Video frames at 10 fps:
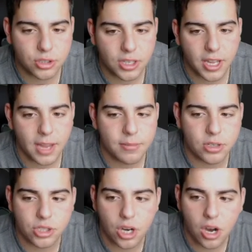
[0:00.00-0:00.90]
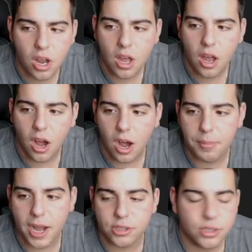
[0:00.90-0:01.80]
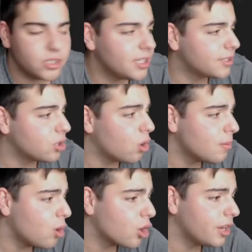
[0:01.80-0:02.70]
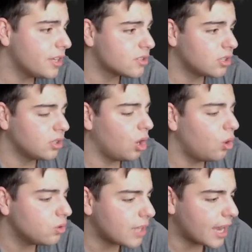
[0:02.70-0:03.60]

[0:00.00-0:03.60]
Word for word: in the game this year. Um, but as you can see, the token market is closed.